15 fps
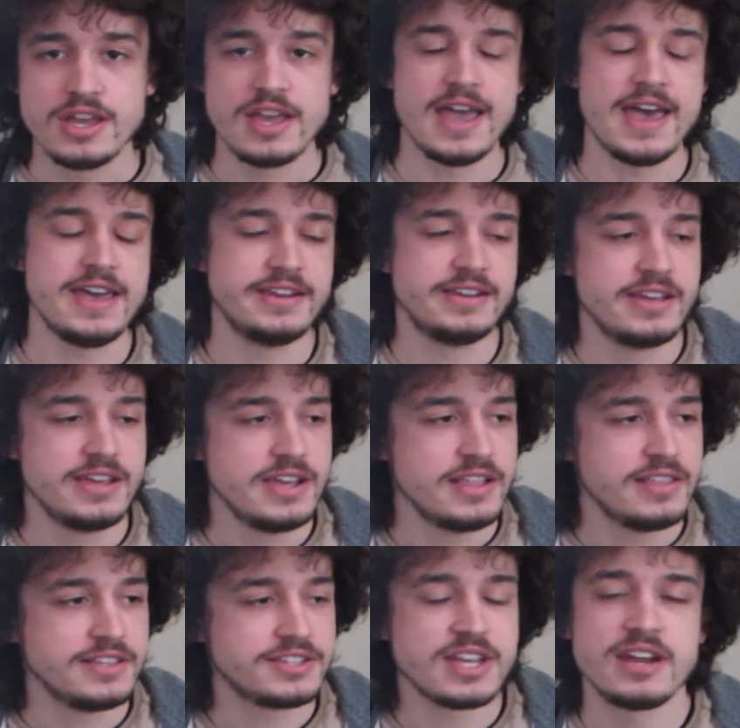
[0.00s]
And
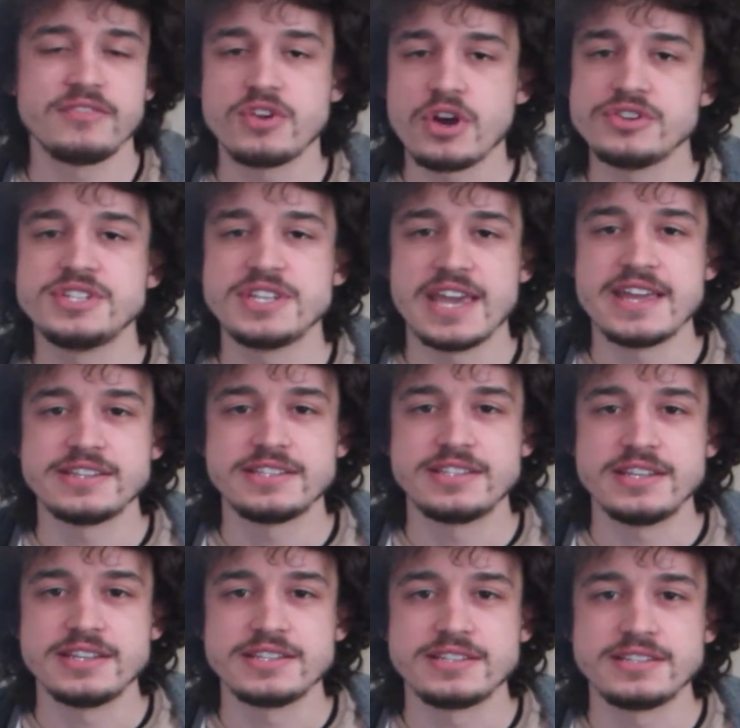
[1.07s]
this kind of goes against
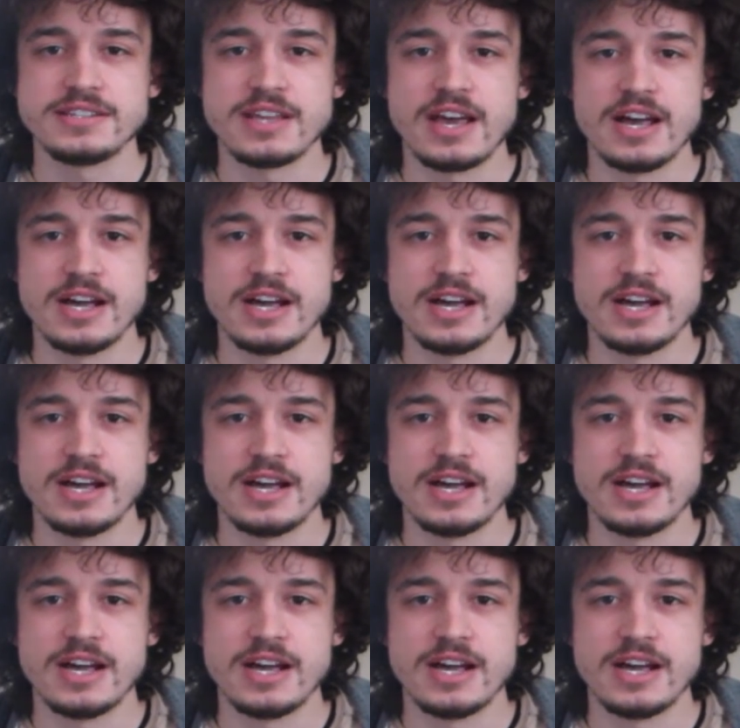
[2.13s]
this